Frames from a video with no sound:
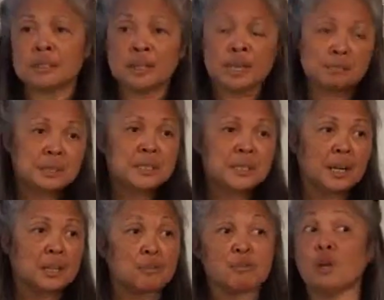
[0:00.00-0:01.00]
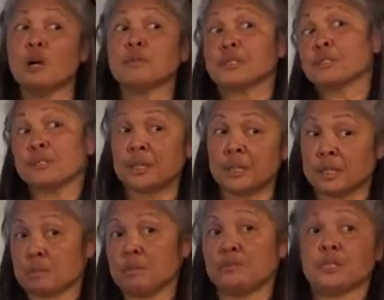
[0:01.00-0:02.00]
They'd been together for almost 30
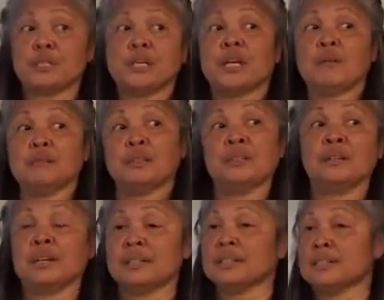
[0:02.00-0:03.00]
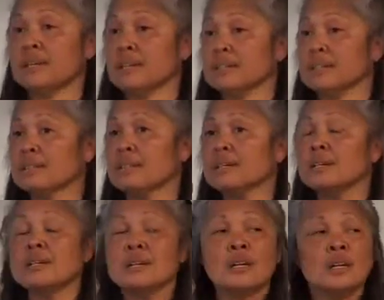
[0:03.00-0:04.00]
years before she came to the United States.
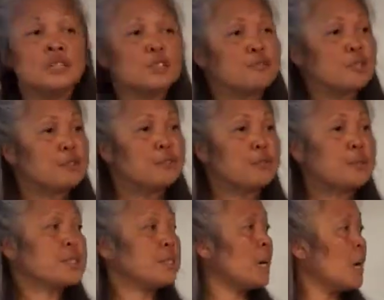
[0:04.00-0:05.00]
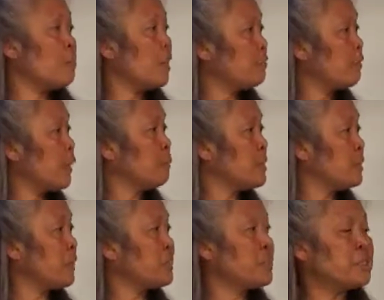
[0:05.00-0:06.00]
So for the first time, our families
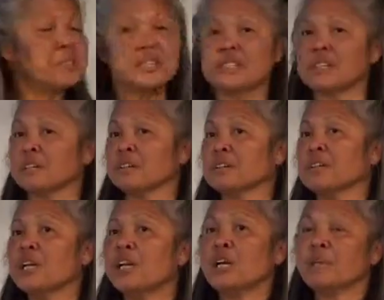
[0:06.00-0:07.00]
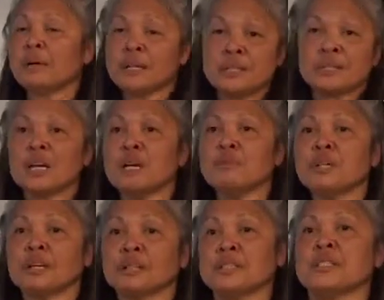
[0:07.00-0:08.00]
got to see each other. And by the time we
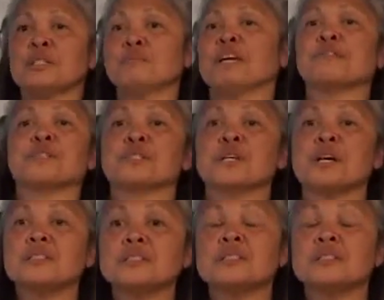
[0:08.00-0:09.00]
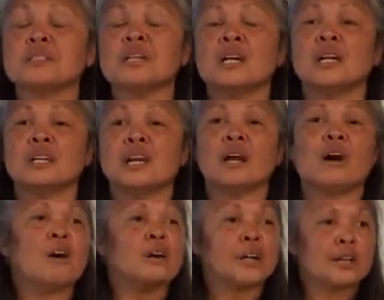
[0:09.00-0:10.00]
got to see my first cousins, they
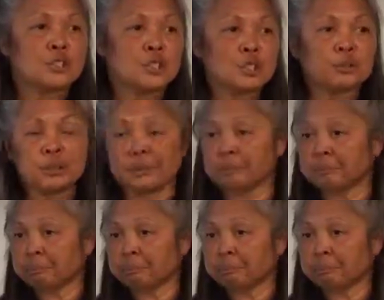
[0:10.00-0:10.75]
all had children.